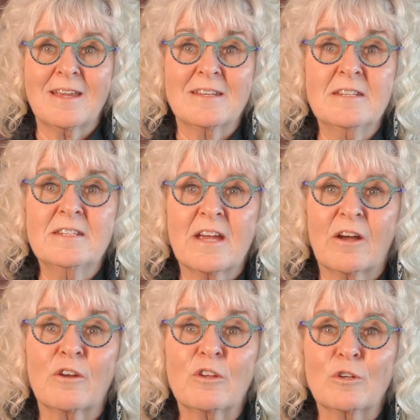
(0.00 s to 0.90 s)

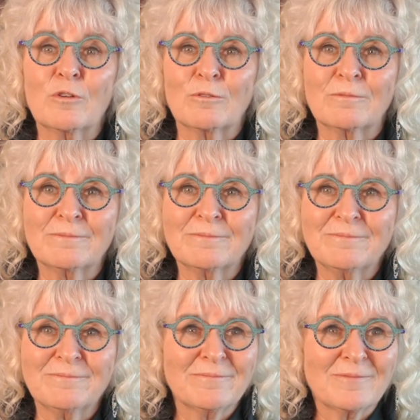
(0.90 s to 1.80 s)
dare you,
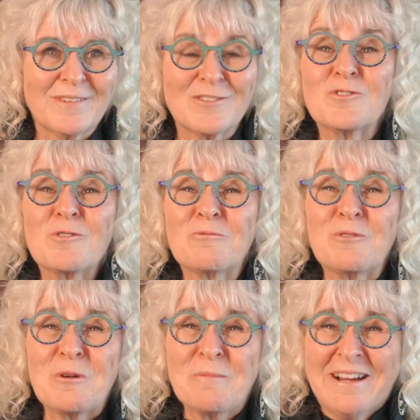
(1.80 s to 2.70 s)
to a
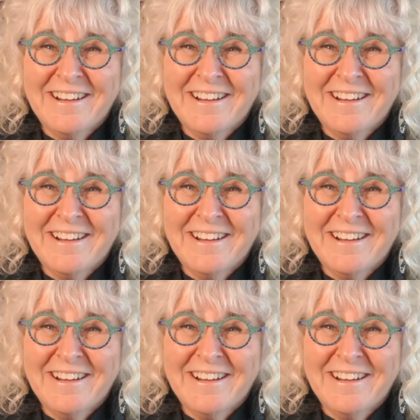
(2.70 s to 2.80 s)
room